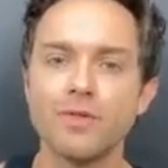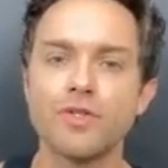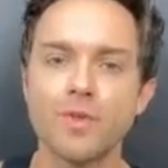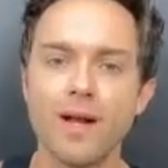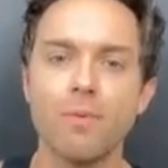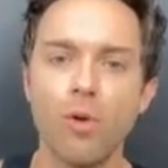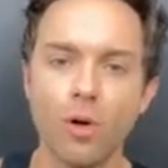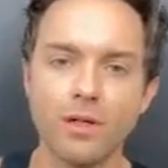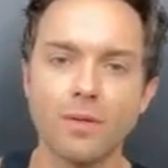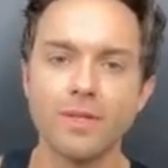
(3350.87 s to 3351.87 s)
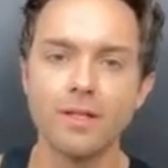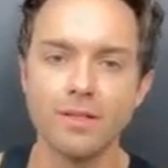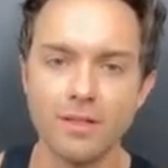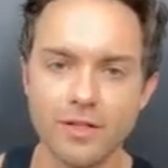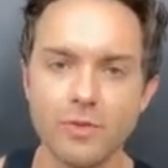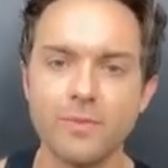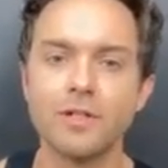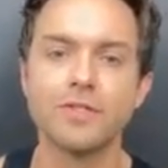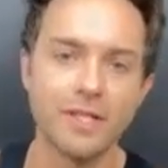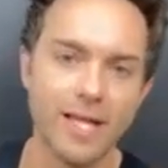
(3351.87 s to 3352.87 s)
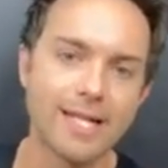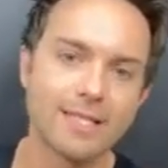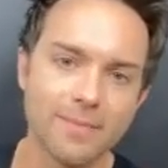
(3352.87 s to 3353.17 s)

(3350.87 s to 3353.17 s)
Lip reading: straight up horror with a little humor to like,